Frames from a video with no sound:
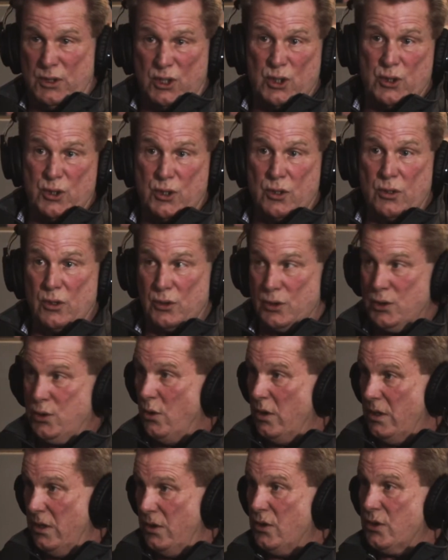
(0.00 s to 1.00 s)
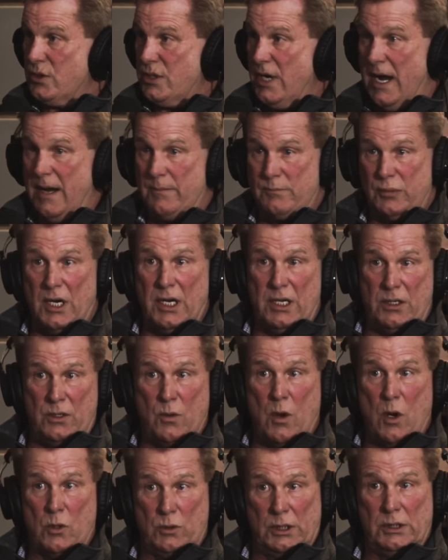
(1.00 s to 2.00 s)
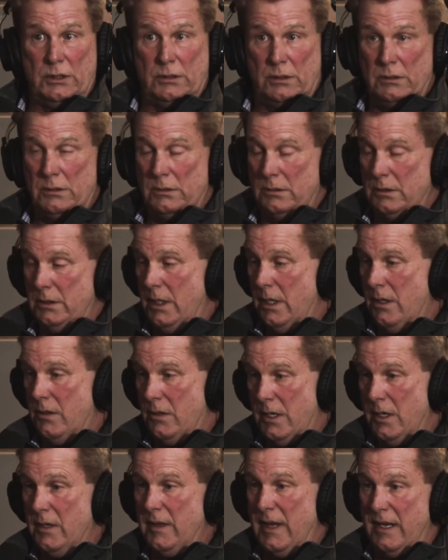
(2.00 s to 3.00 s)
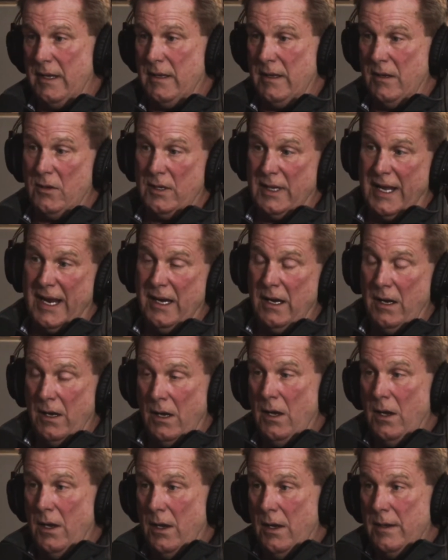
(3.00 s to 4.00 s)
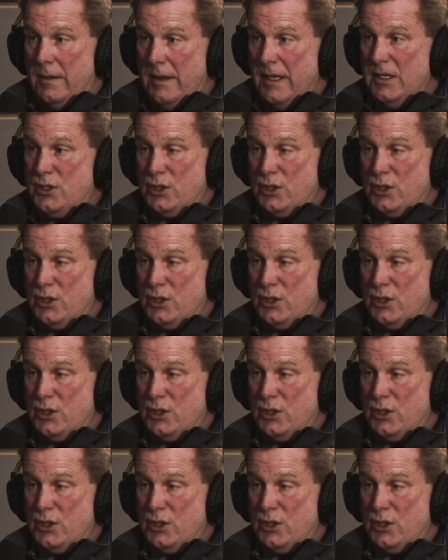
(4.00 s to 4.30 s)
was your store, your shop, right? You owned it. They